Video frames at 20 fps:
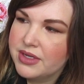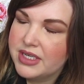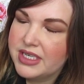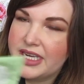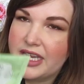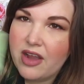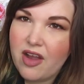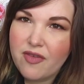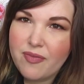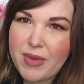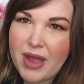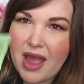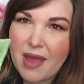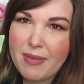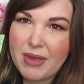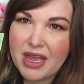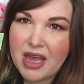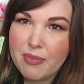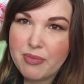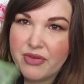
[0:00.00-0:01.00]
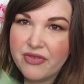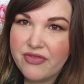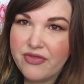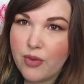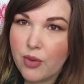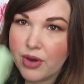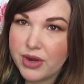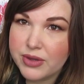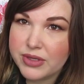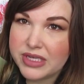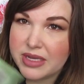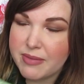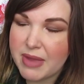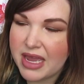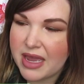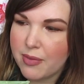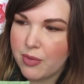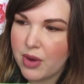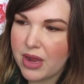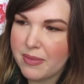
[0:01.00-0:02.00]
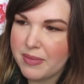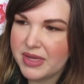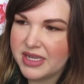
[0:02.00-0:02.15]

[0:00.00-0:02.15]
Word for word: to take off my eye makeup before using a makeup wipe,